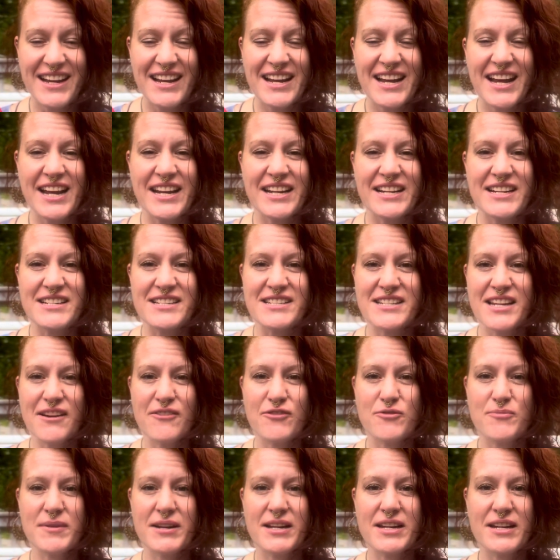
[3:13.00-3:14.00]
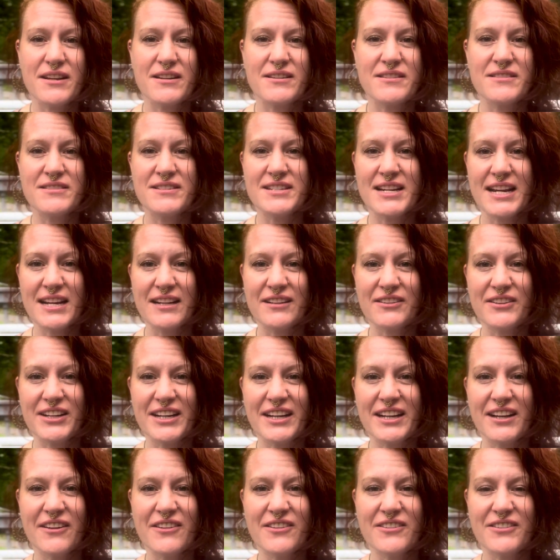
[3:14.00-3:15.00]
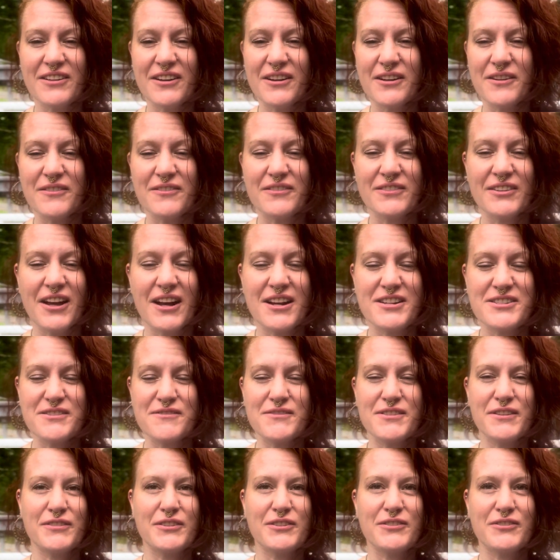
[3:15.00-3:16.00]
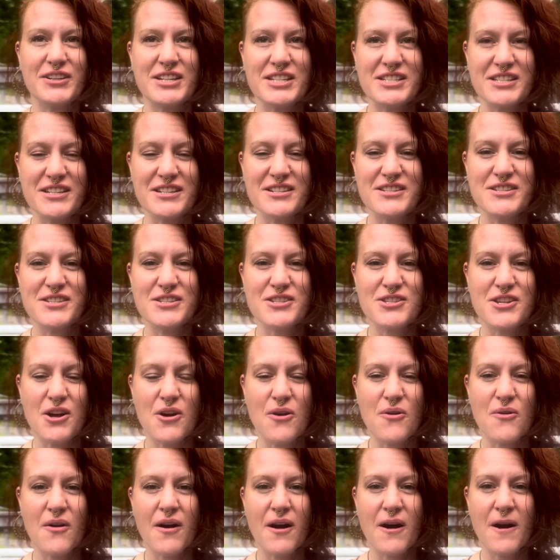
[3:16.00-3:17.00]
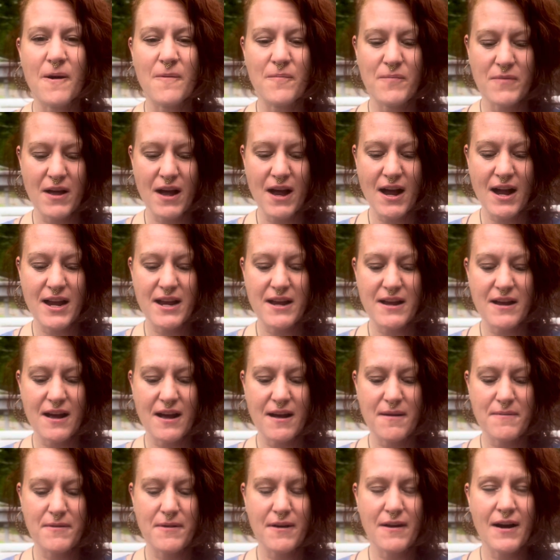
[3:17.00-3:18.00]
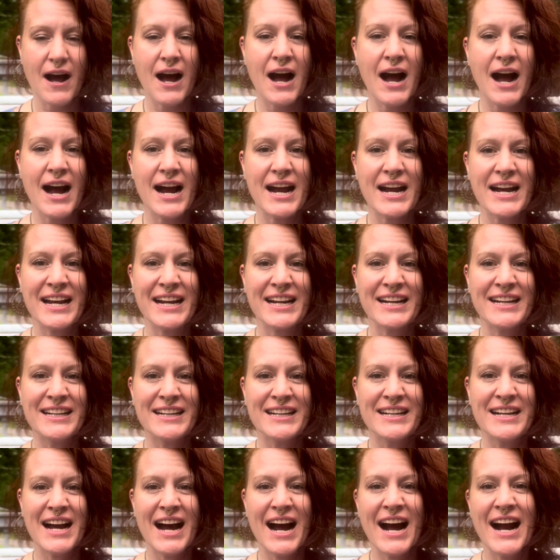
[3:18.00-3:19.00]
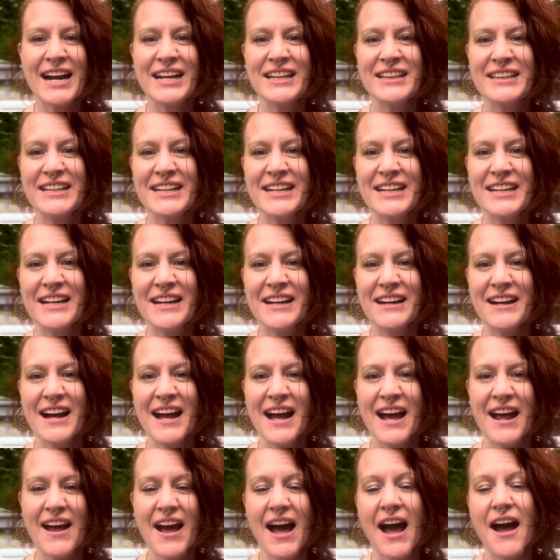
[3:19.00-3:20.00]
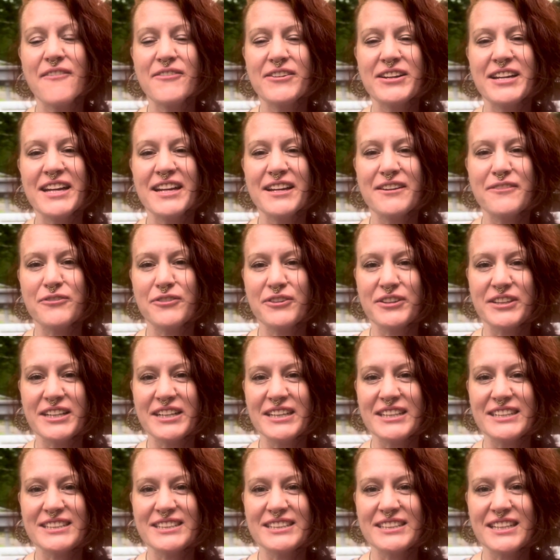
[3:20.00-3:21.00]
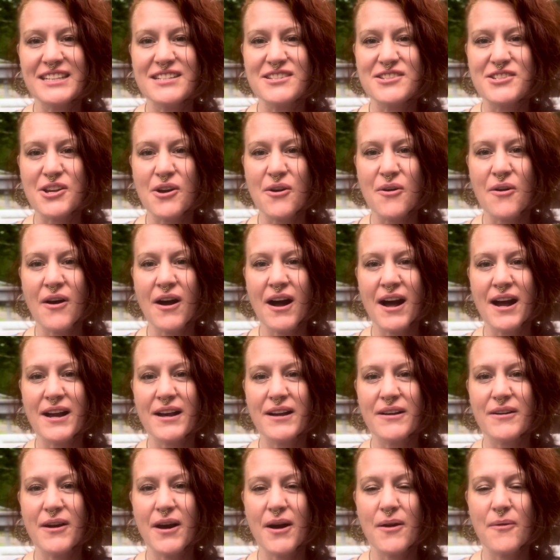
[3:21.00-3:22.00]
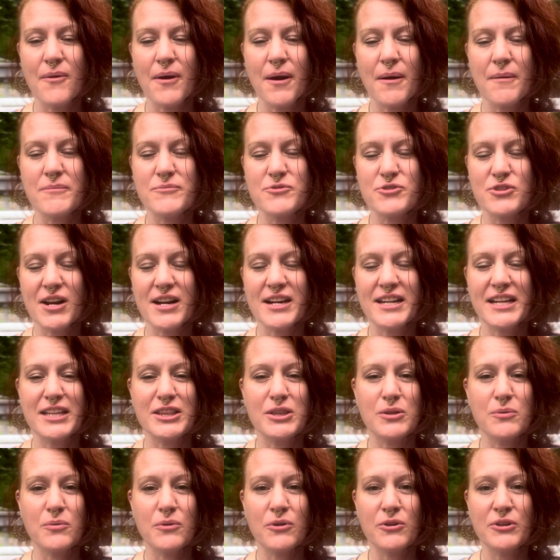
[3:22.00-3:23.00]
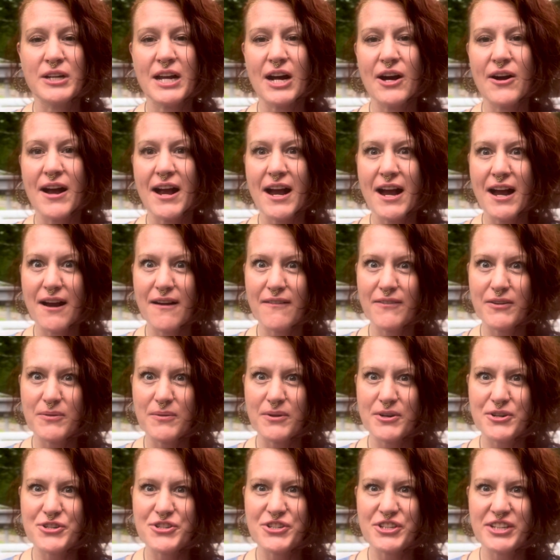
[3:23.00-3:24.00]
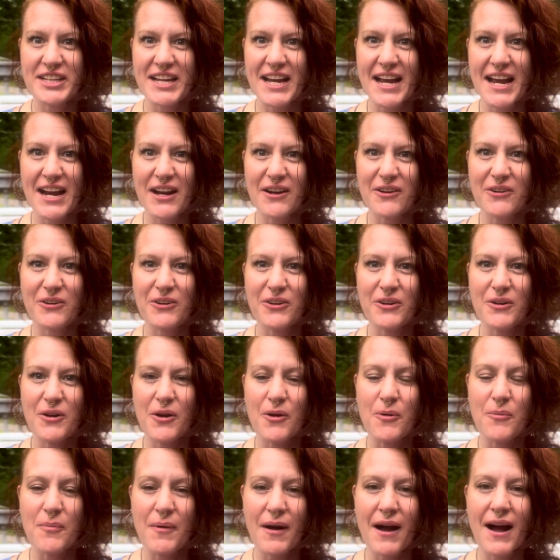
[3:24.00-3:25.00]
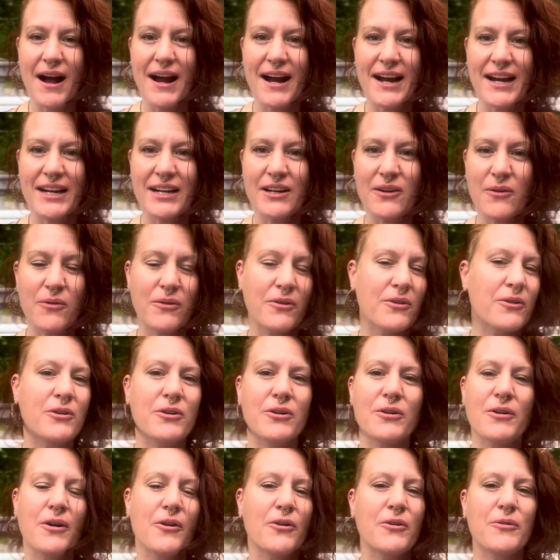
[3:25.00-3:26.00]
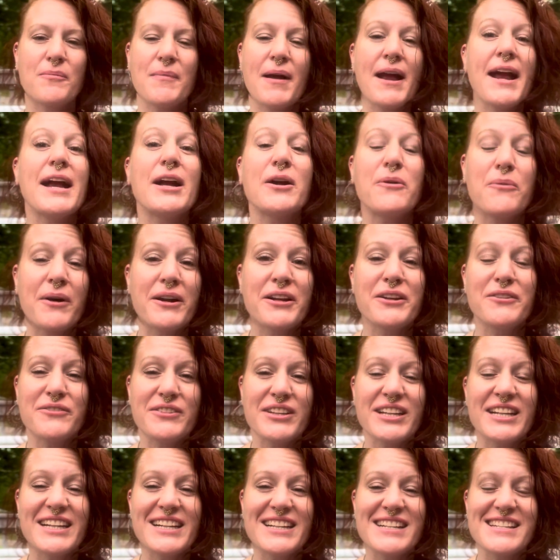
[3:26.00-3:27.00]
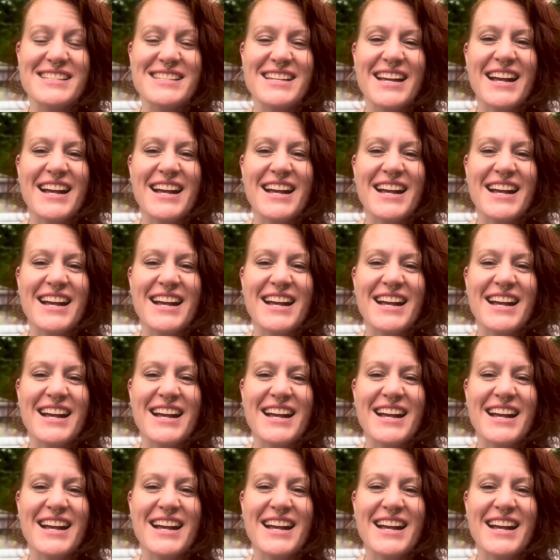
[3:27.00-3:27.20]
and it has saved me daily, lots of different reasons. So I am a highly advocate for this, and so I'm trying to get the word out. Everyone should get or buy or make one of these,